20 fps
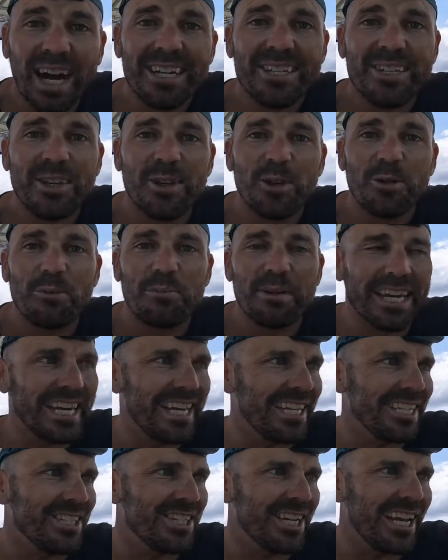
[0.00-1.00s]
F you
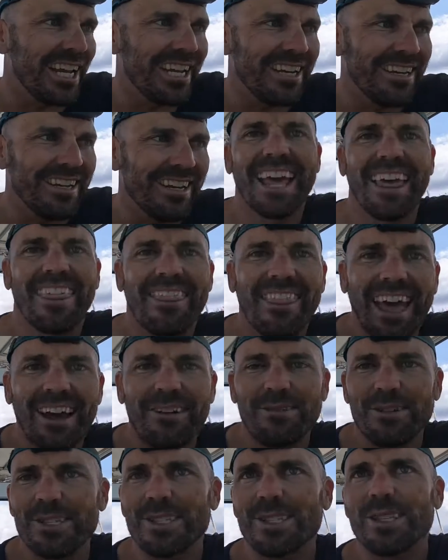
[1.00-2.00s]
B&G.
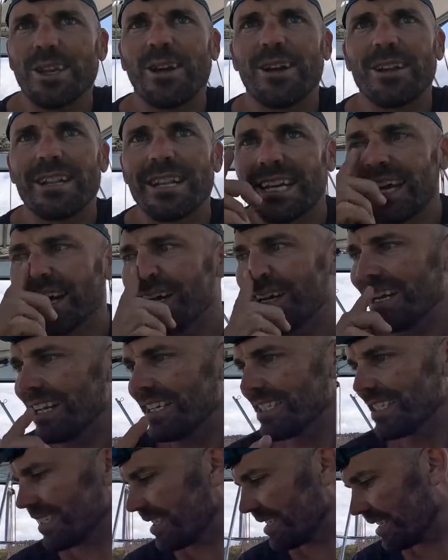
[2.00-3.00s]
That was totally
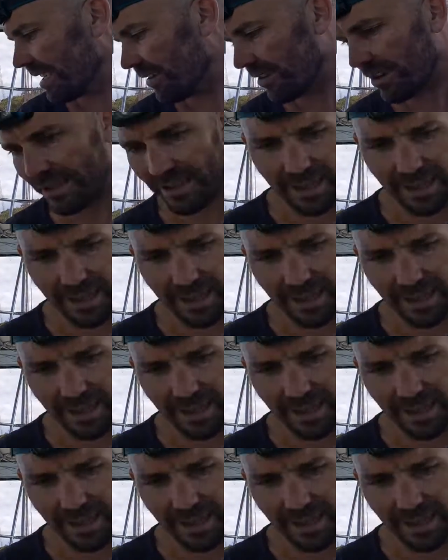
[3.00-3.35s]
unnecessary.